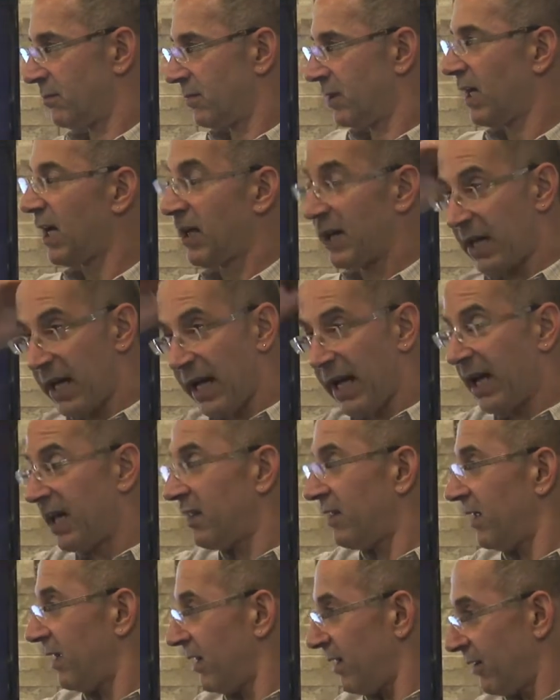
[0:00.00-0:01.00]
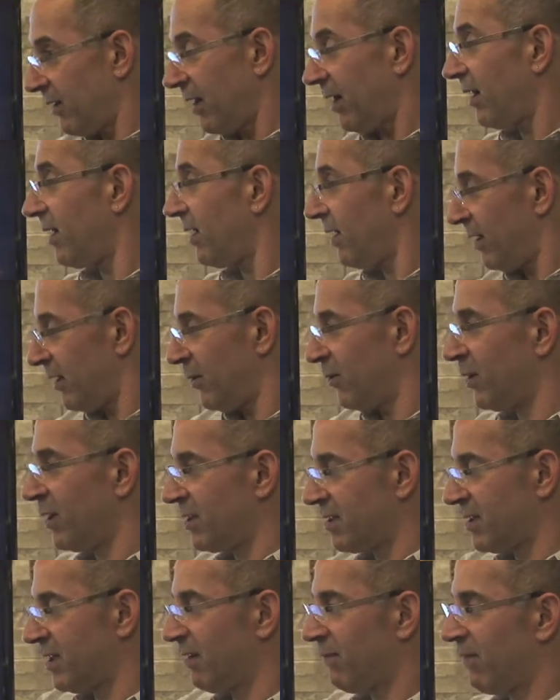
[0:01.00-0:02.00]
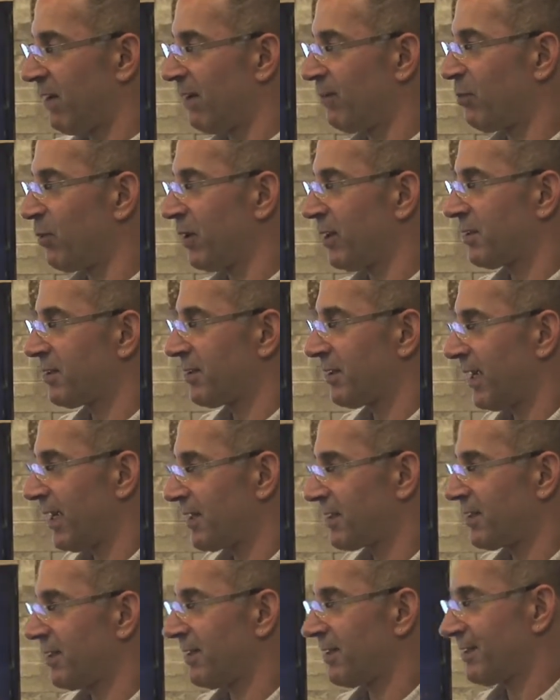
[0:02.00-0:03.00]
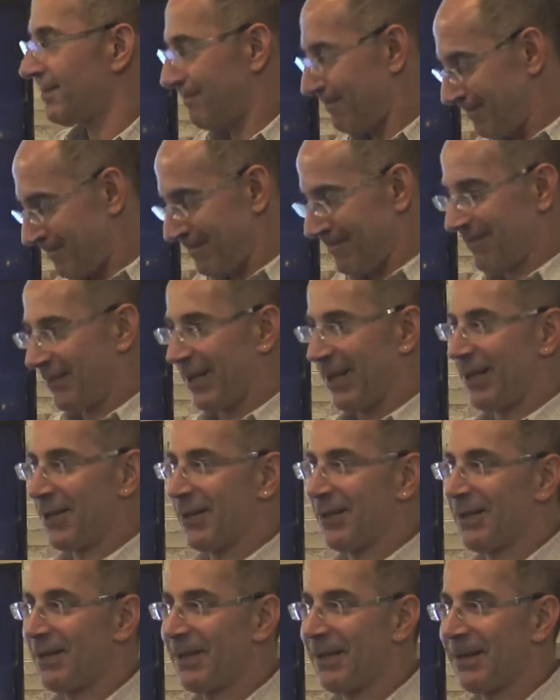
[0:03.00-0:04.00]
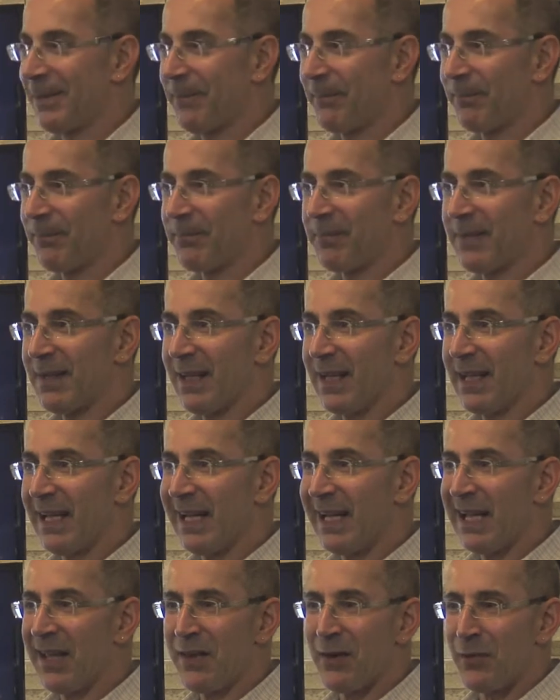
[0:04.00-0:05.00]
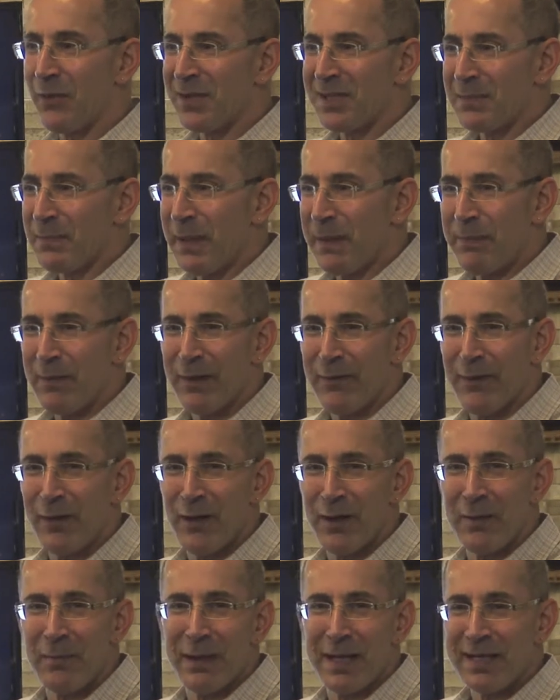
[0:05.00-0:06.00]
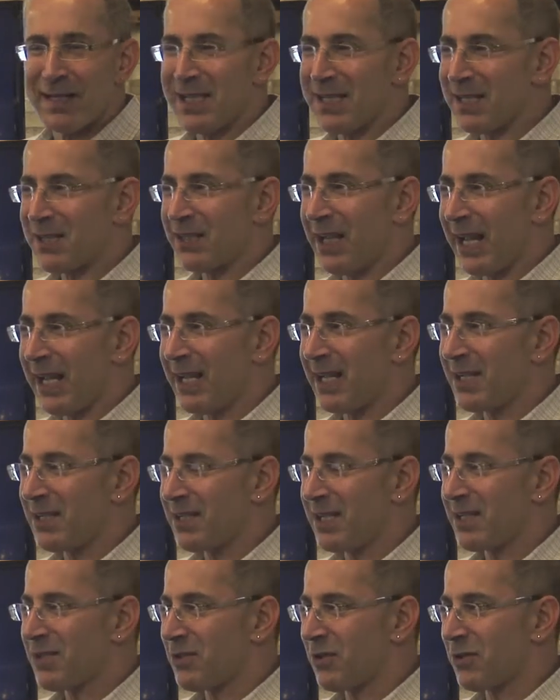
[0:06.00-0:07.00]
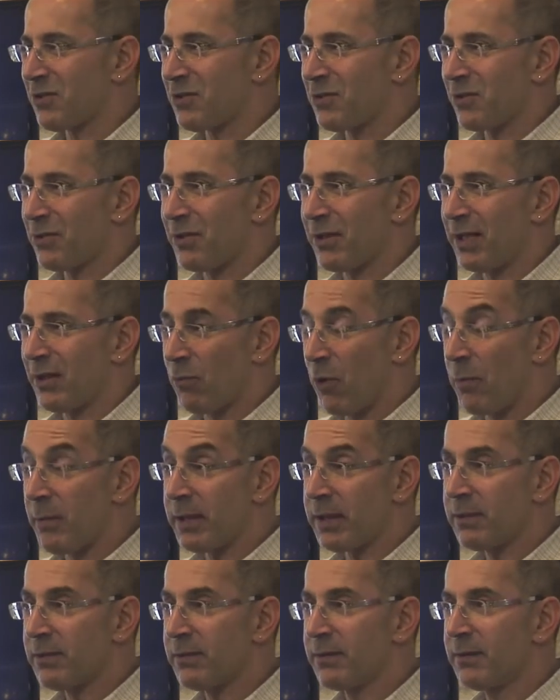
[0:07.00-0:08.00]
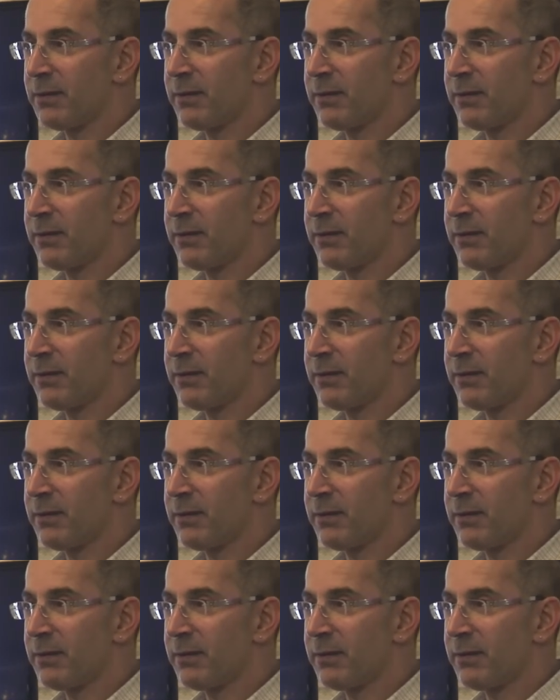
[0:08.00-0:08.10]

Yeah, the hair thing. Yeah, you were listening, 5 points. Excellent. Very good. Any other risks people have heard about taking testosterone in women?